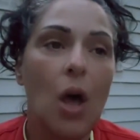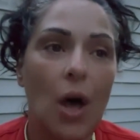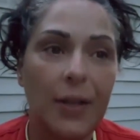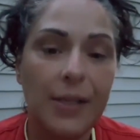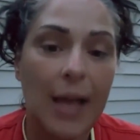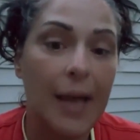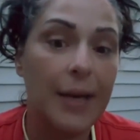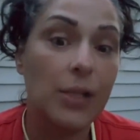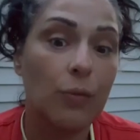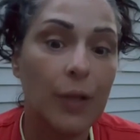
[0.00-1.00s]
On the side,
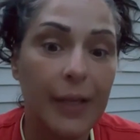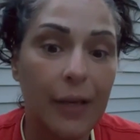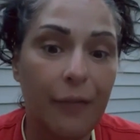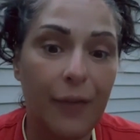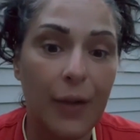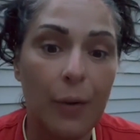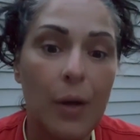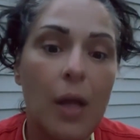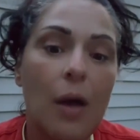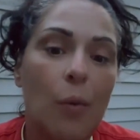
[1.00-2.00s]
it's really good for you.
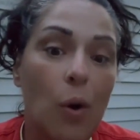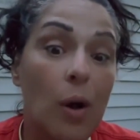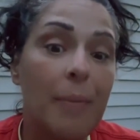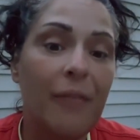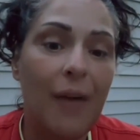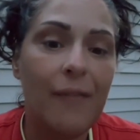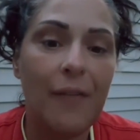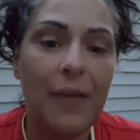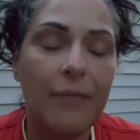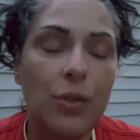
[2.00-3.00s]
Woke up at 5:55,
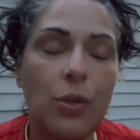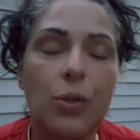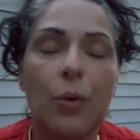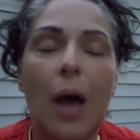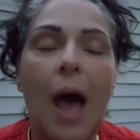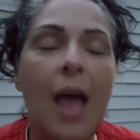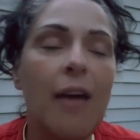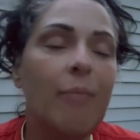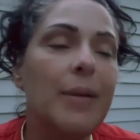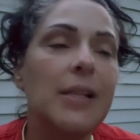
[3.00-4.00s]
2:22. I
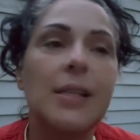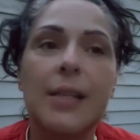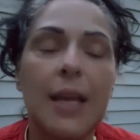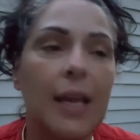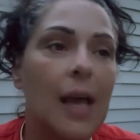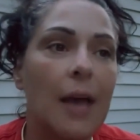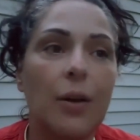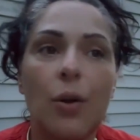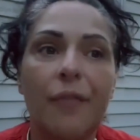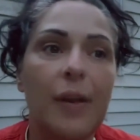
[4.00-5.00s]
have been seeing, I
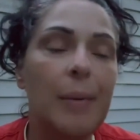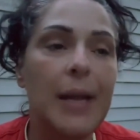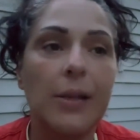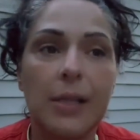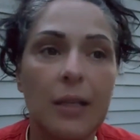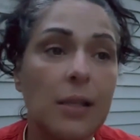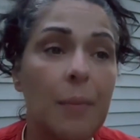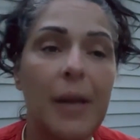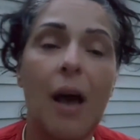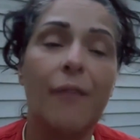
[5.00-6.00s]
don't know if anybody else, and this
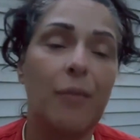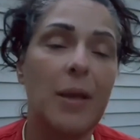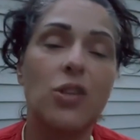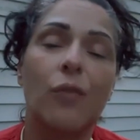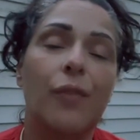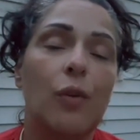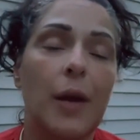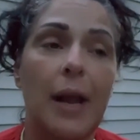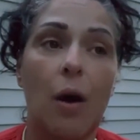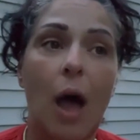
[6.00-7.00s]
could be confirmation for you
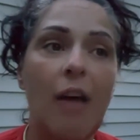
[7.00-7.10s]
right now.